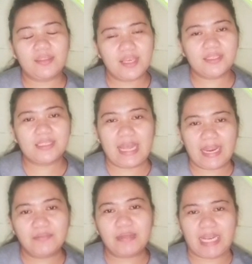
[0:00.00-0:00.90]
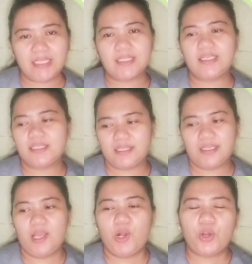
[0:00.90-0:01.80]
these land masses
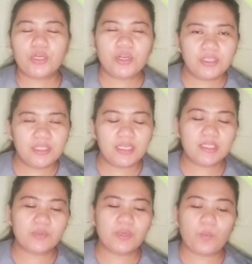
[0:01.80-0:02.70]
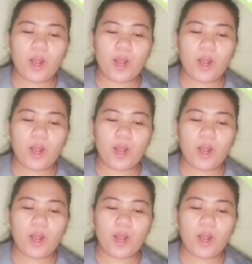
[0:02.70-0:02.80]
or continents were